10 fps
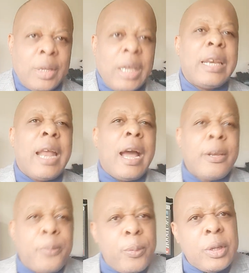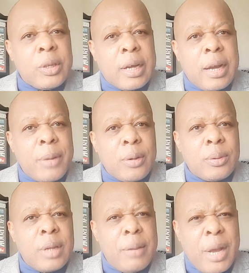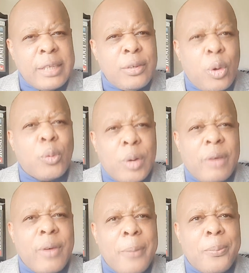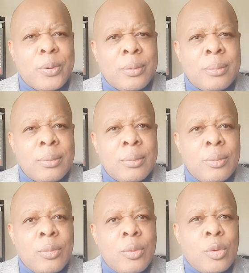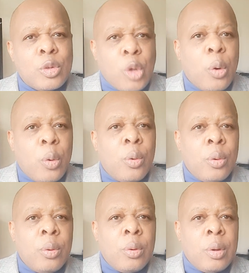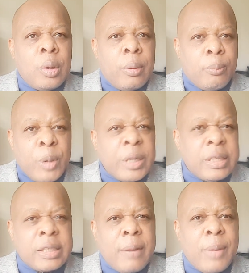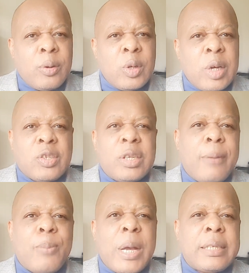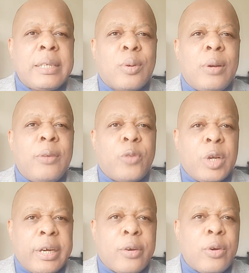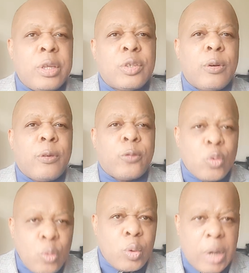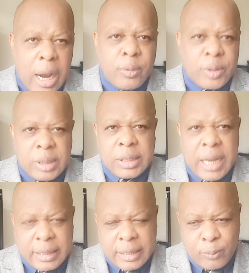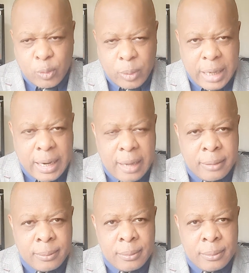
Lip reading: in La République du Cameroon, imagine what would have happened. So, British Cameroon National Party is calling for the recognition of two countries that came together,